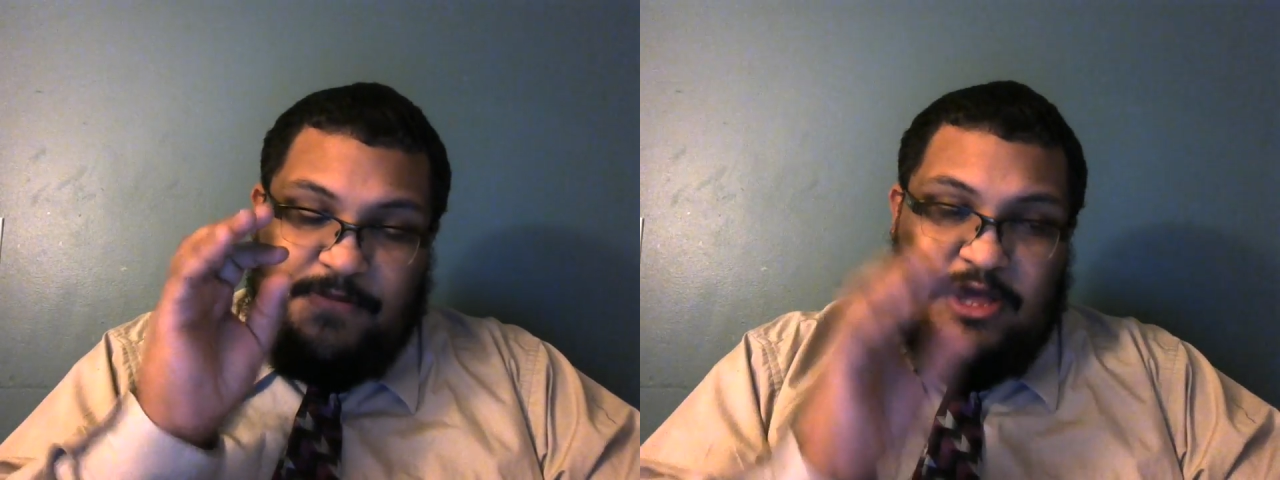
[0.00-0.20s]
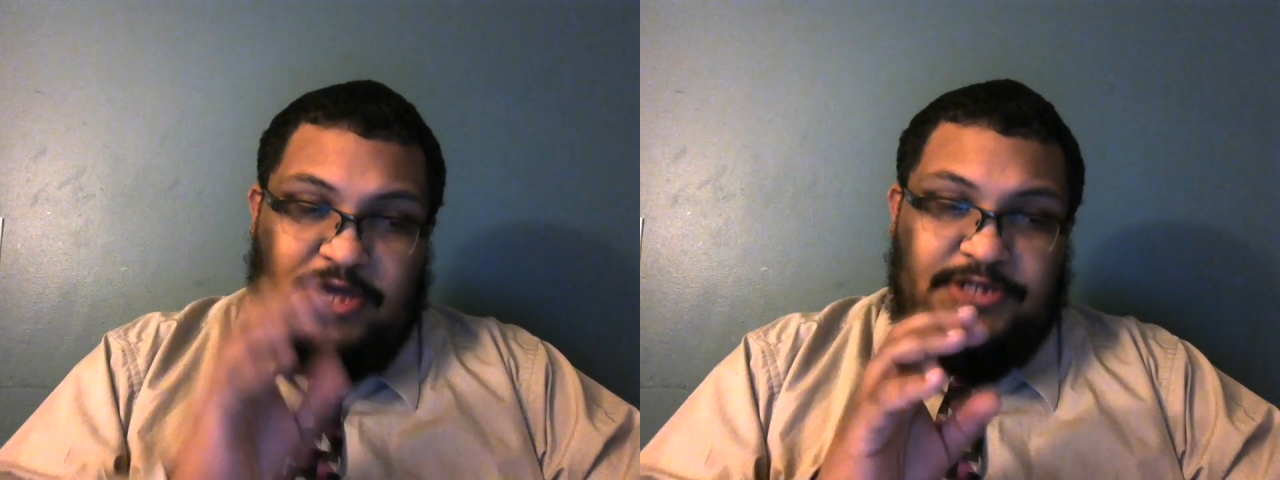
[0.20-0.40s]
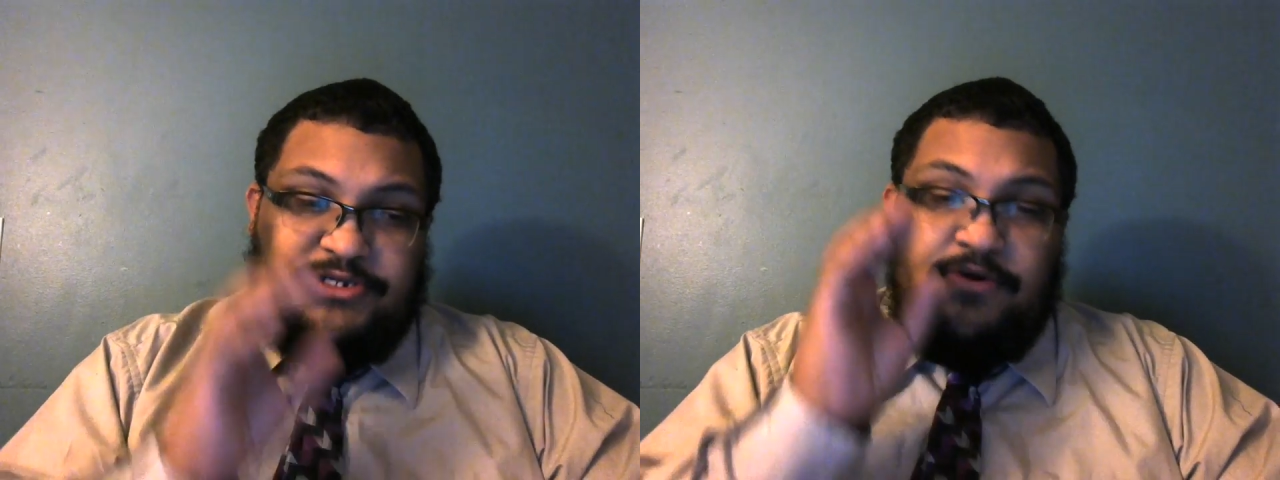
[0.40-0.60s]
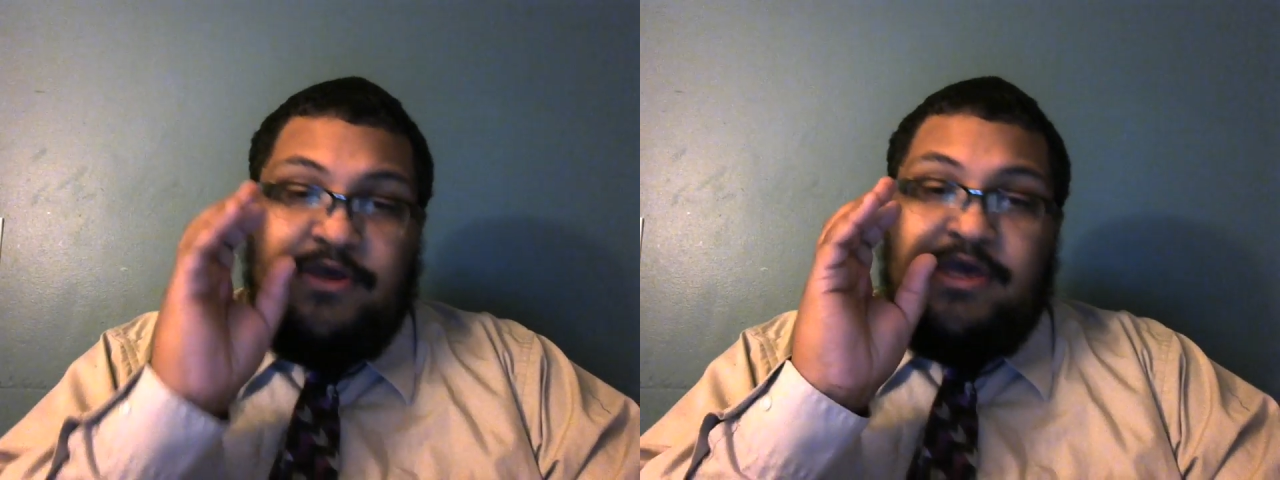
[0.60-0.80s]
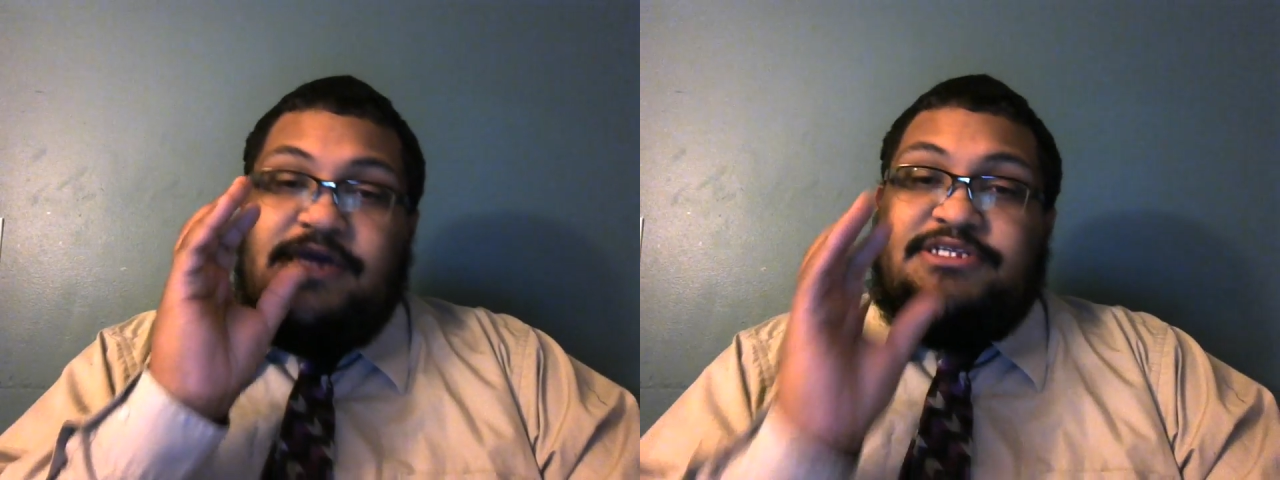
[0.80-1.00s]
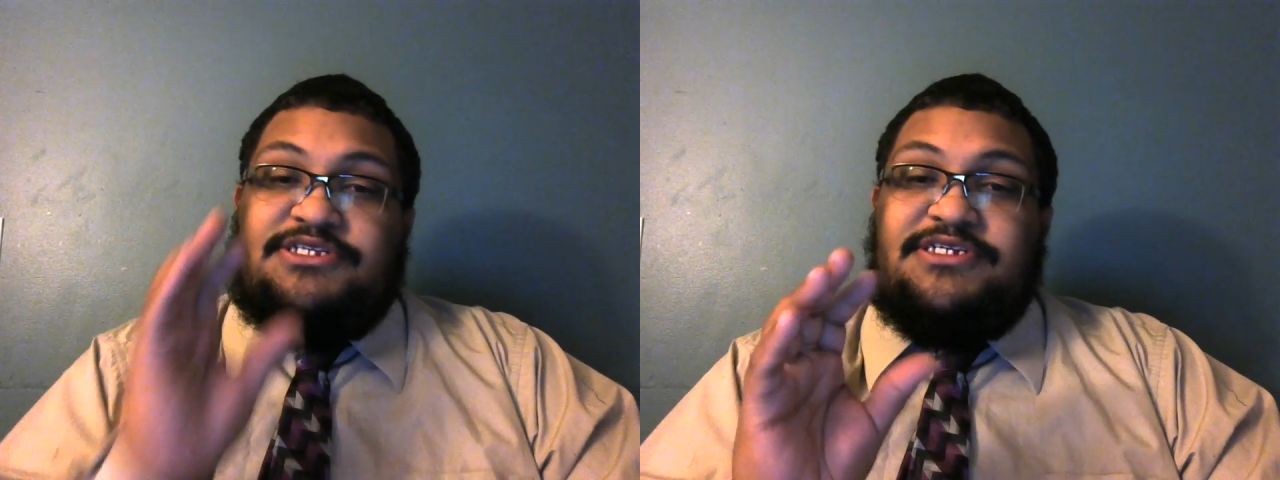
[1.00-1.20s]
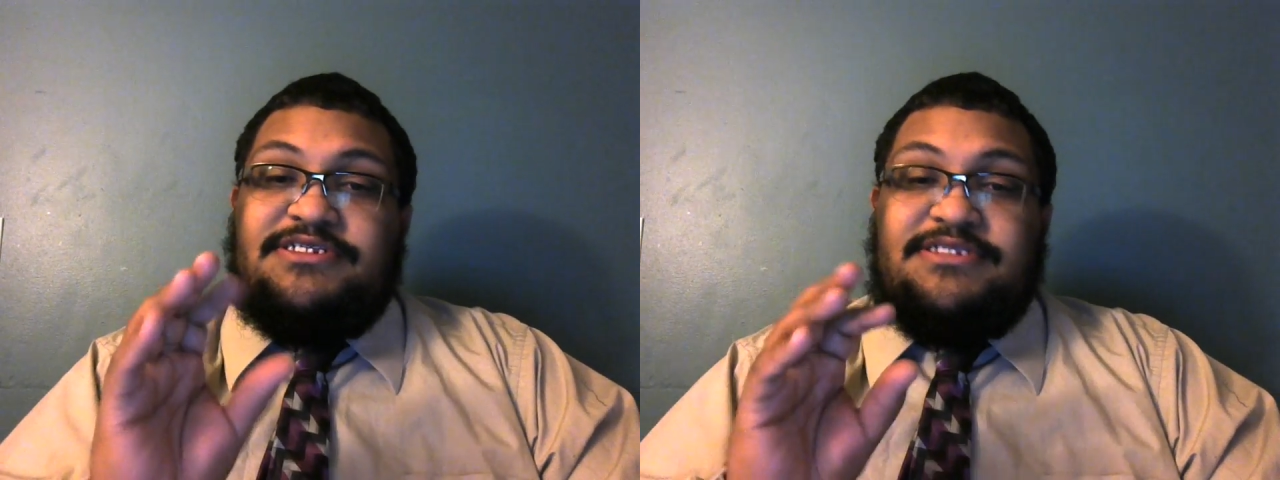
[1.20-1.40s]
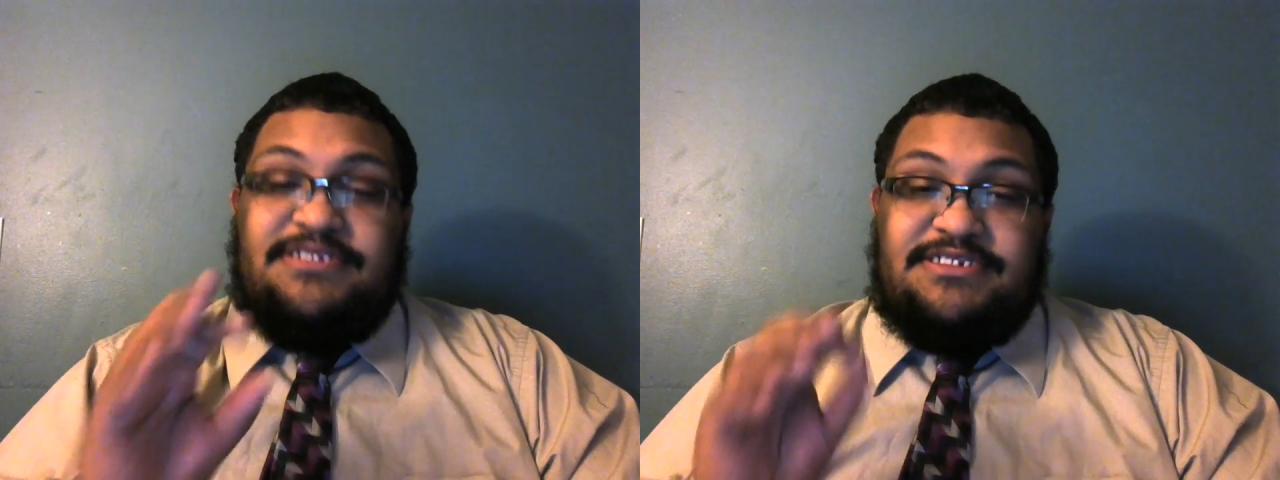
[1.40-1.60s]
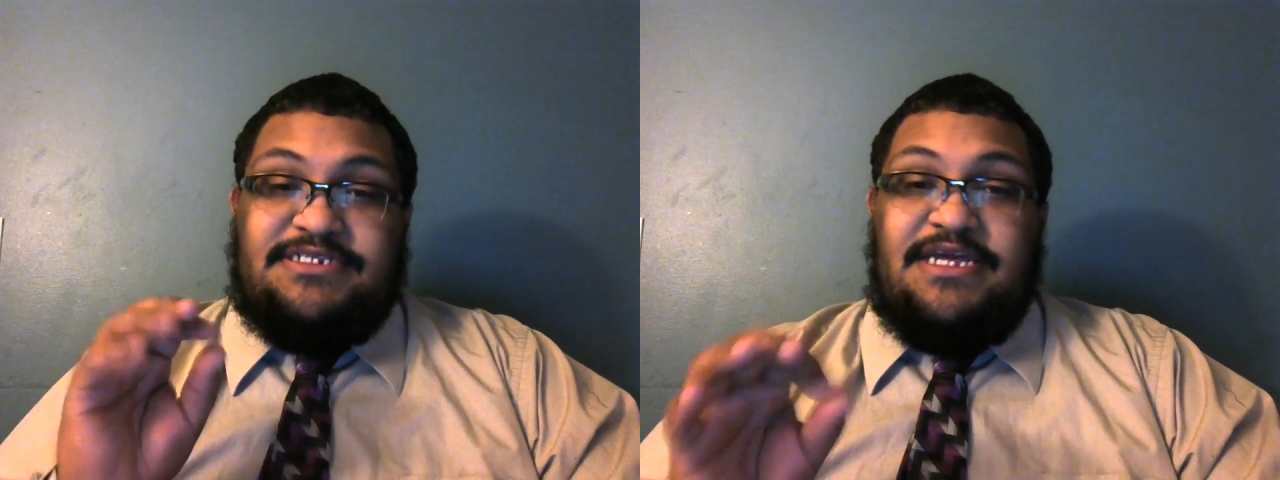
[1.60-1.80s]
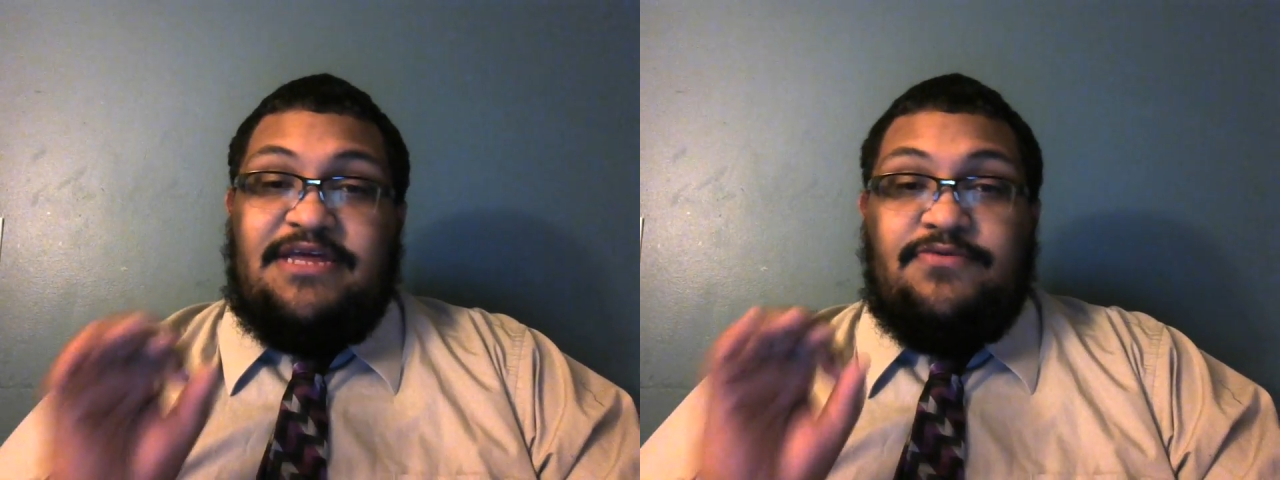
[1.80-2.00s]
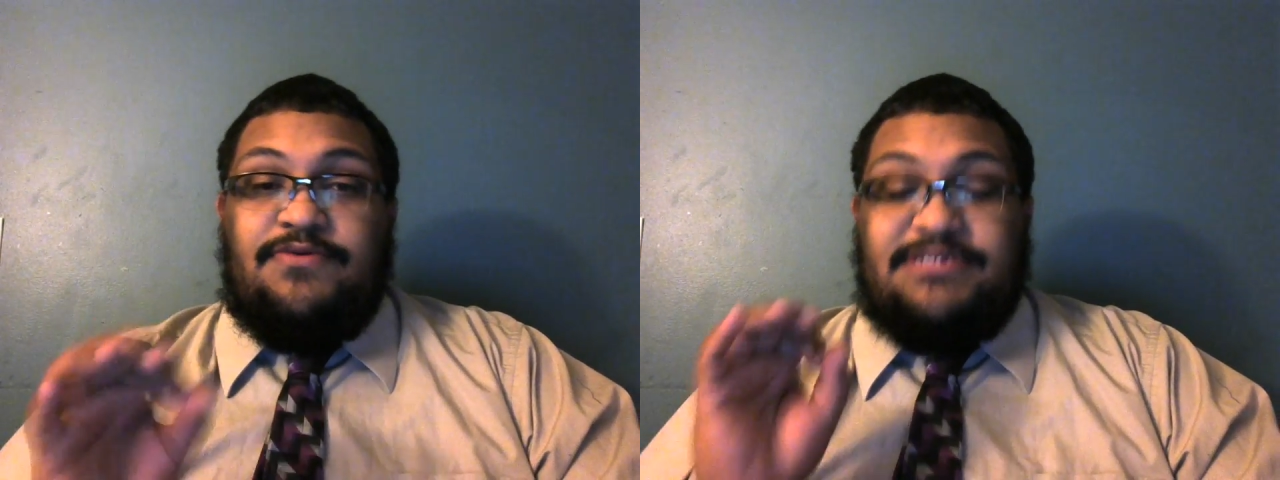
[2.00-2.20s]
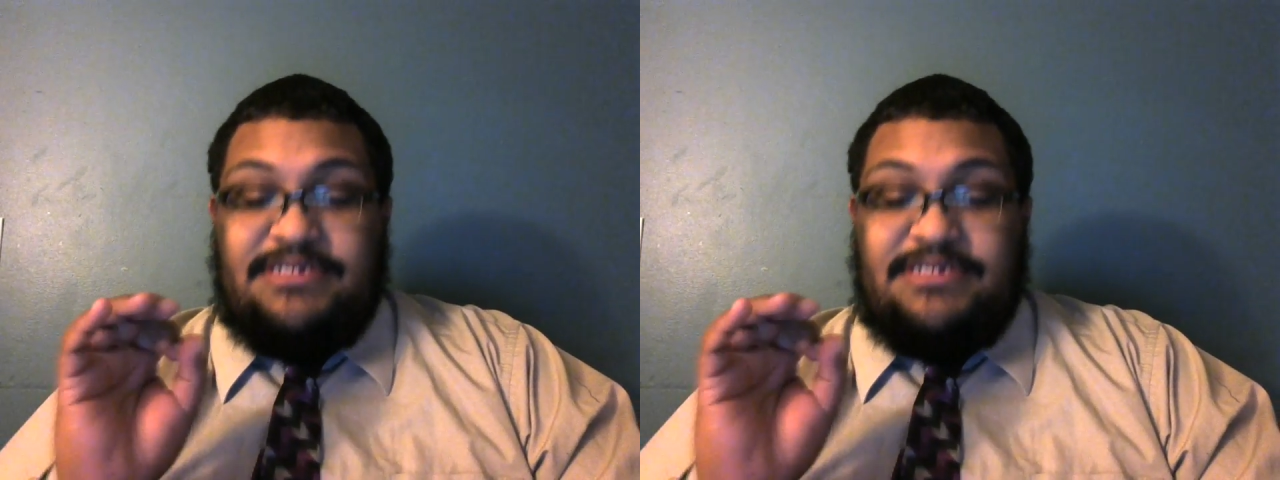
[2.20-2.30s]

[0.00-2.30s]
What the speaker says: Also, Jesus' death was